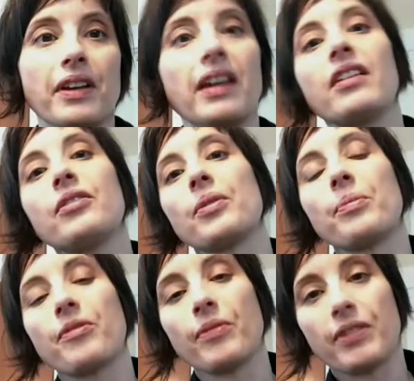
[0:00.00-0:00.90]
the kid
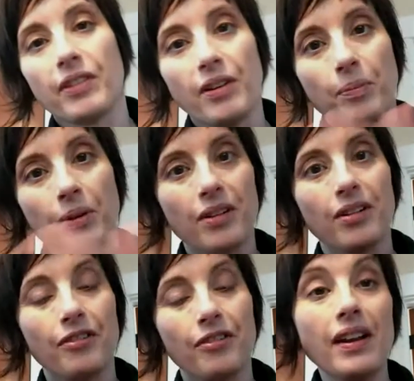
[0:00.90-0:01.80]
groups with the open
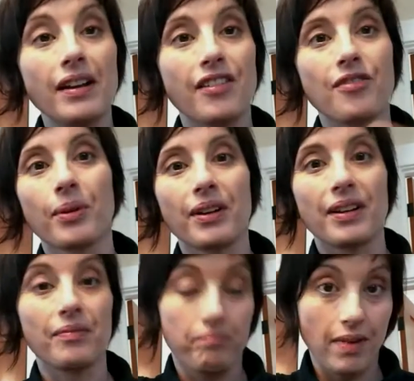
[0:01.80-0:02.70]
ROV is
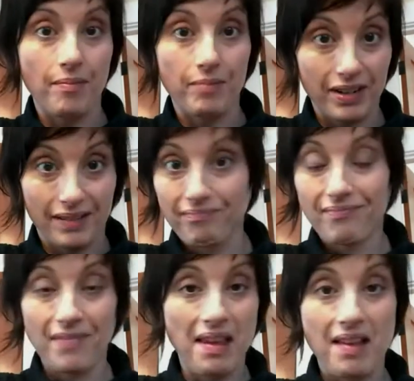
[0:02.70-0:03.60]
I'm gonna
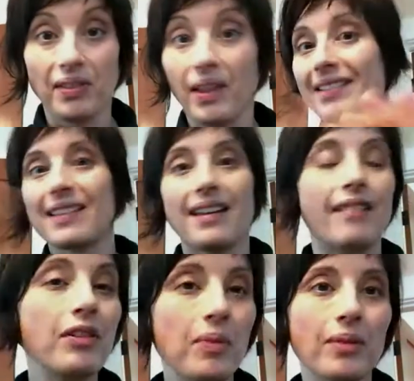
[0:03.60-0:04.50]
enlist
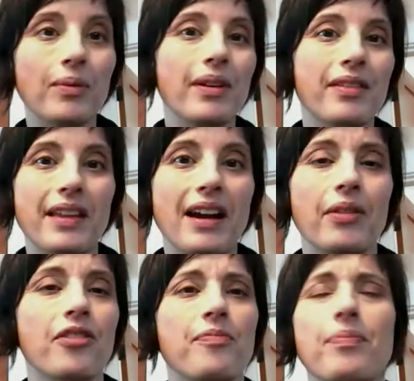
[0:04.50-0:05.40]
everyone with now
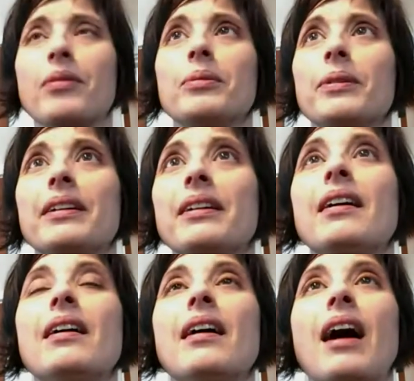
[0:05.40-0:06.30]
there's probably
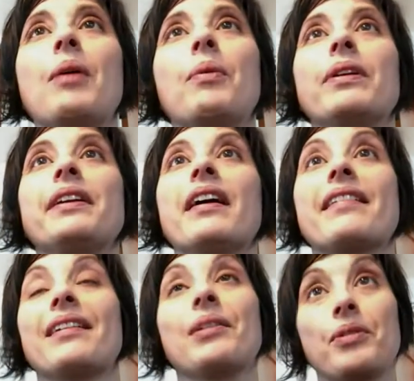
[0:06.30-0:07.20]
I would
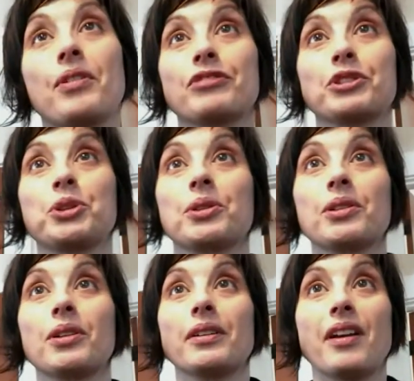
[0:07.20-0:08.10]
guess I don't know for
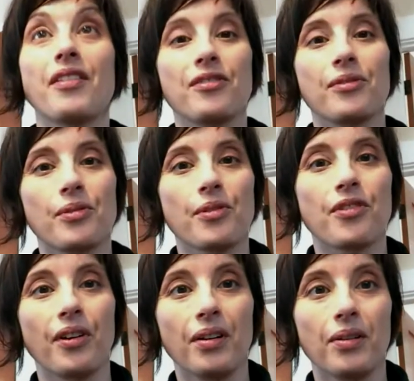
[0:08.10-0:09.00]
sure a dozen or
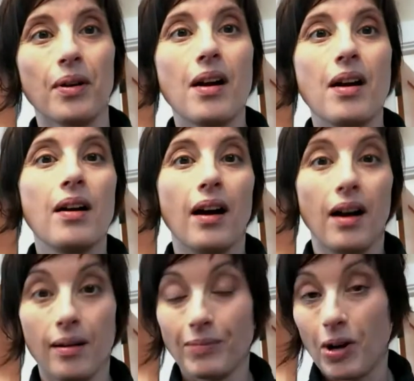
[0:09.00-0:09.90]
so
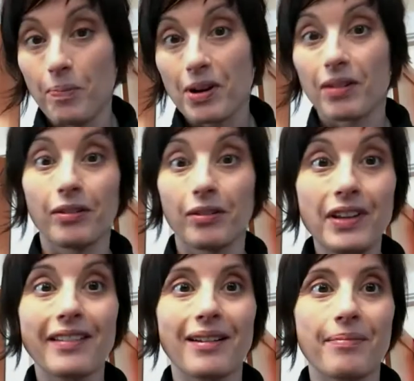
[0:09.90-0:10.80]
open
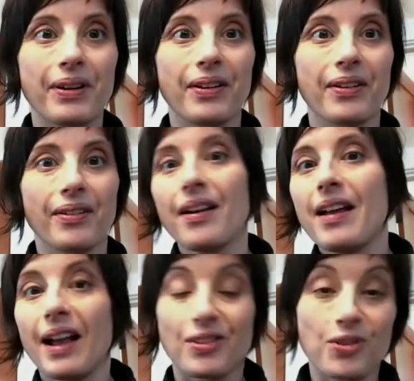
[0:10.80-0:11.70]
ROVs up here
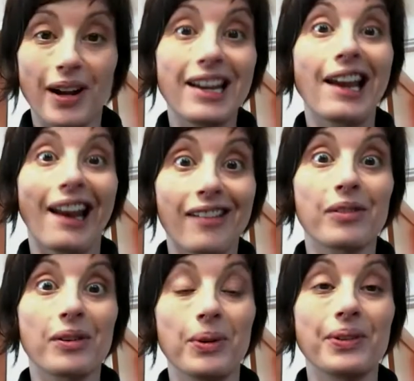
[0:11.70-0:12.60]
and try to get
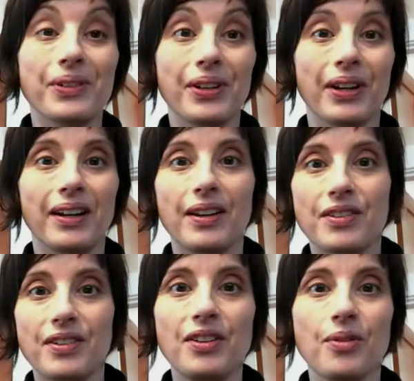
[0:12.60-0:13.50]
everyone to
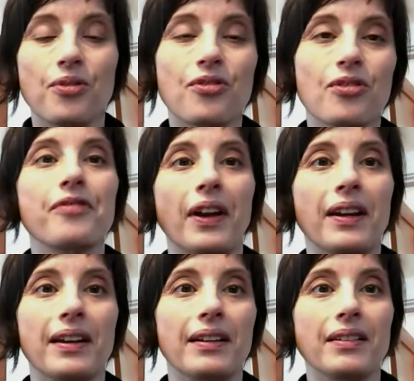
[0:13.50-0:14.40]
continue
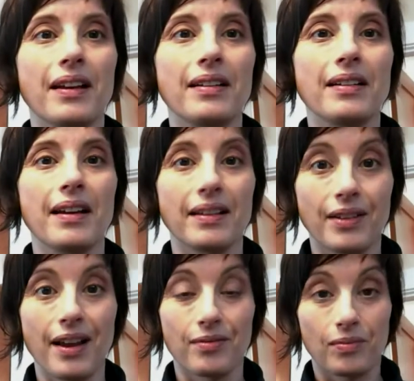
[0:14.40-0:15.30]
surveying
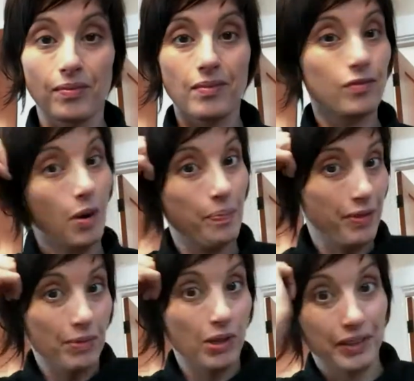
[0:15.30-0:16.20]
and rope
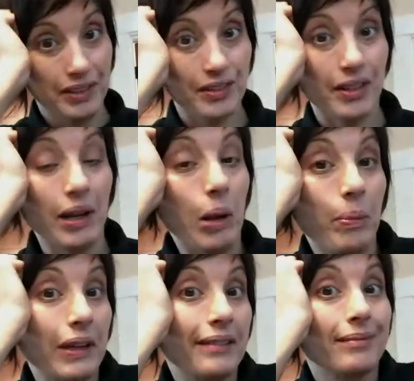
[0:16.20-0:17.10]
them all into
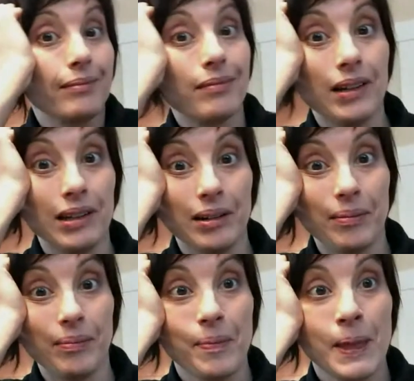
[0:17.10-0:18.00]
helping.
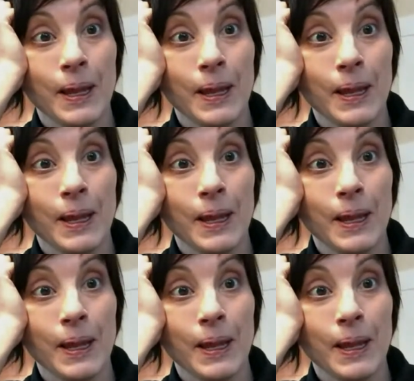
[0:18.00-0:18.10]
Um,